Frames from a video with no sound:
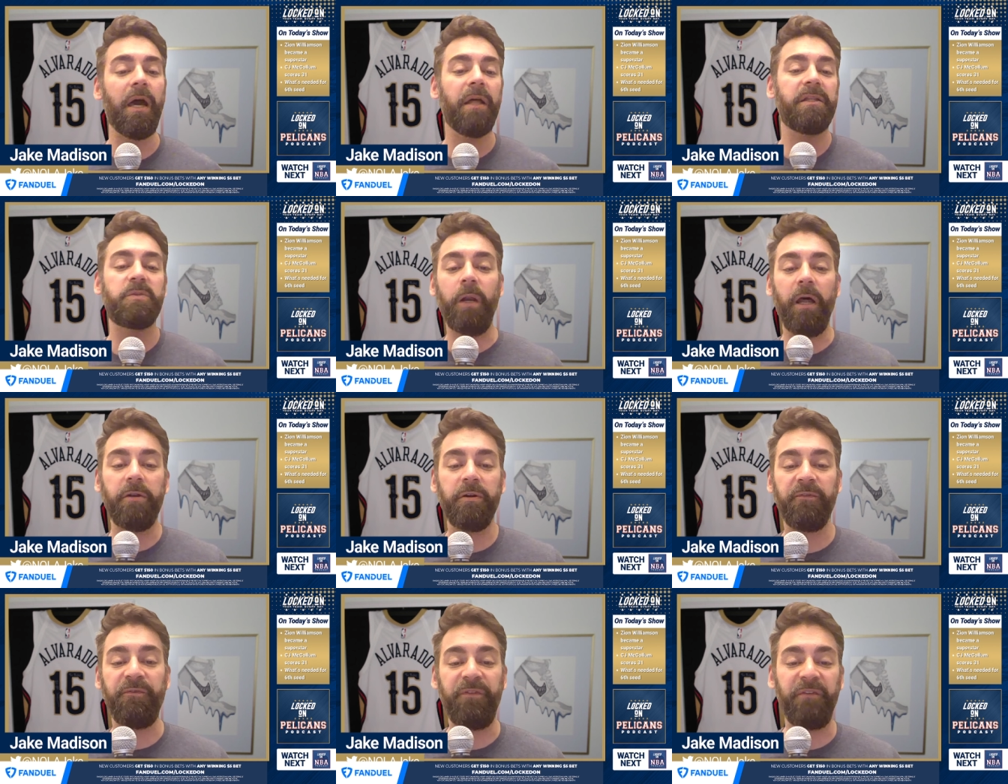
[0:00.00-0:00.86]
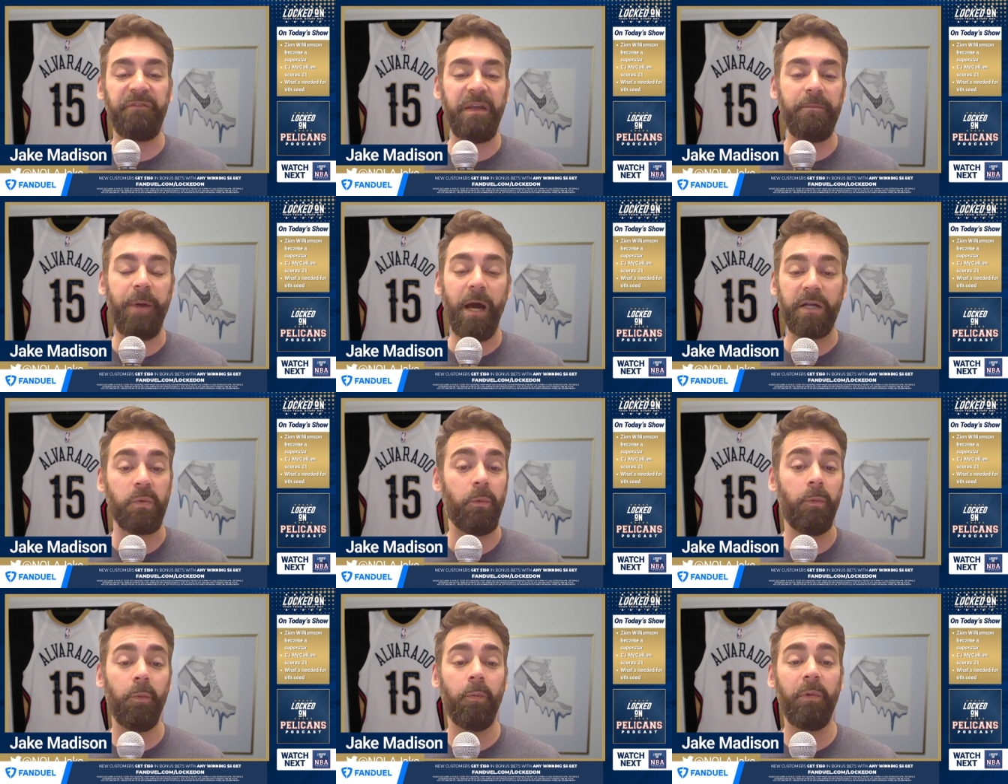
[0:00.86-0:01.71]
It's one hundred fifty bucks,
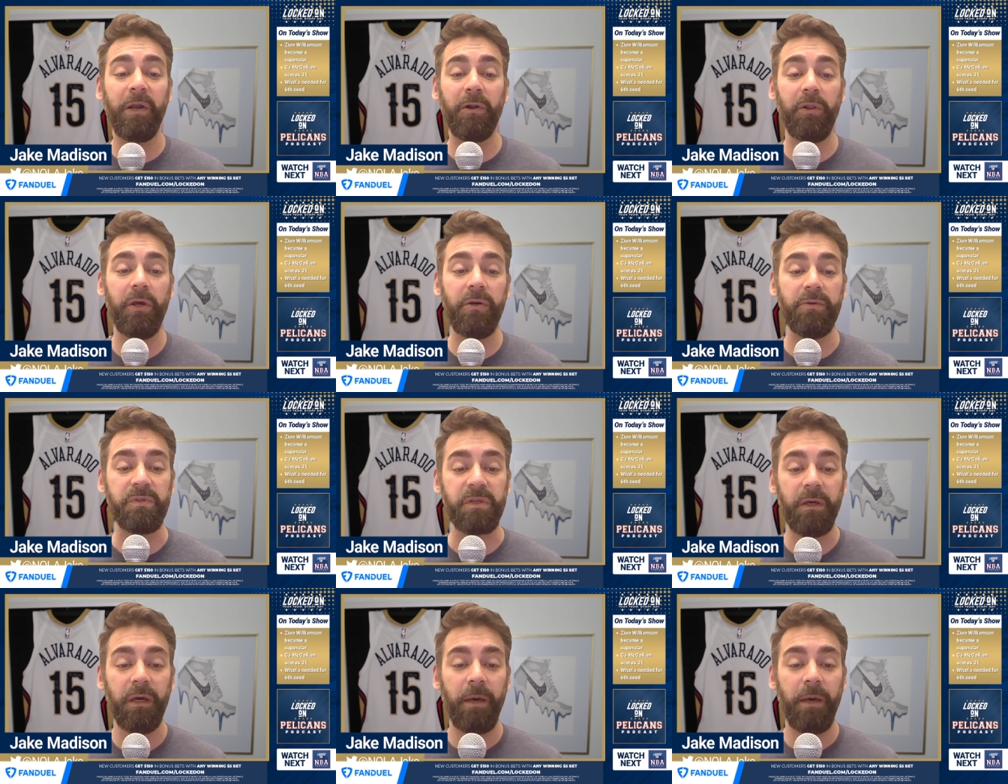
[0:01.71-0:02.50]
win or lose.